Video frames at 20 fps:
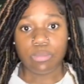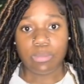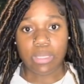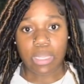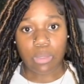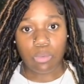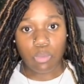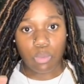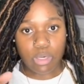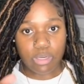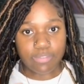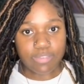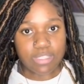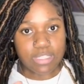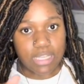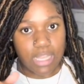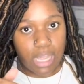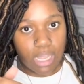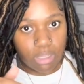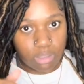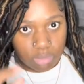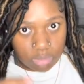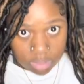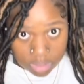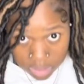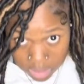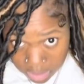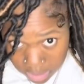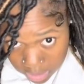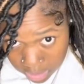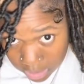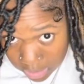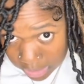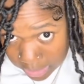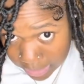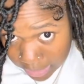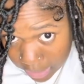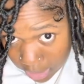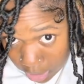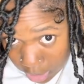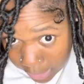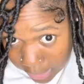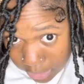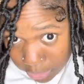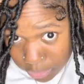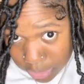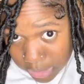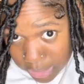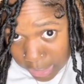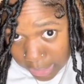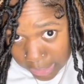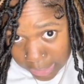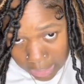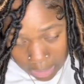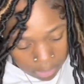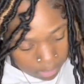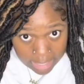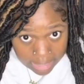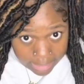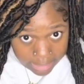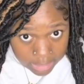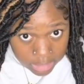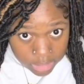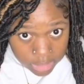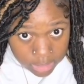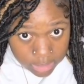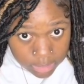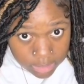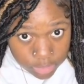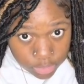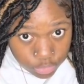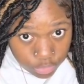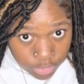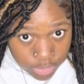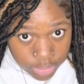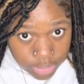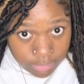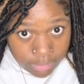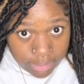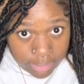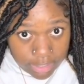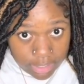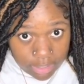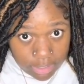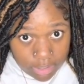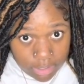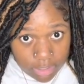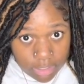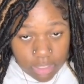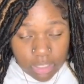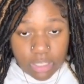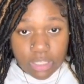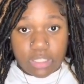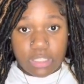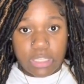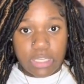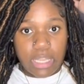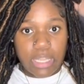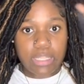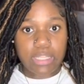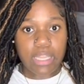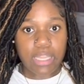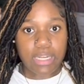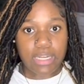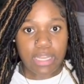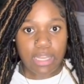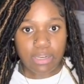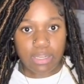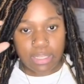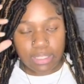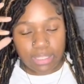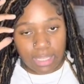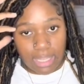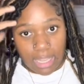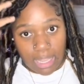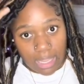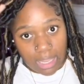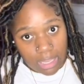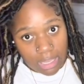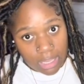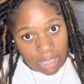be like one of the styles. All I gotta do is take it out. I got a scrunchie right there to like lay it down like that.